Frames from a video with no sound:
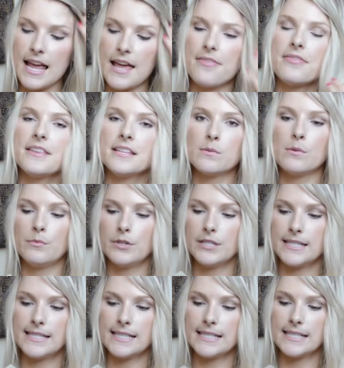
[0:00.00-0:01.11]
And this one was
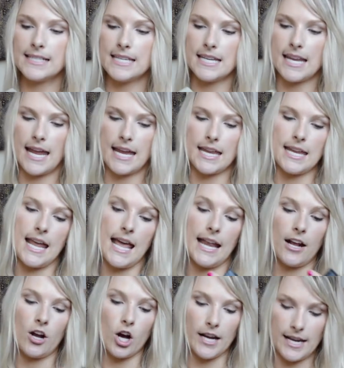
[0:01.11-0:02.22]
$16.80 and
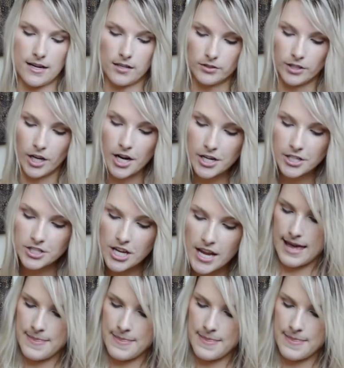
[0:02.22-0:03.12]
I got it in a large.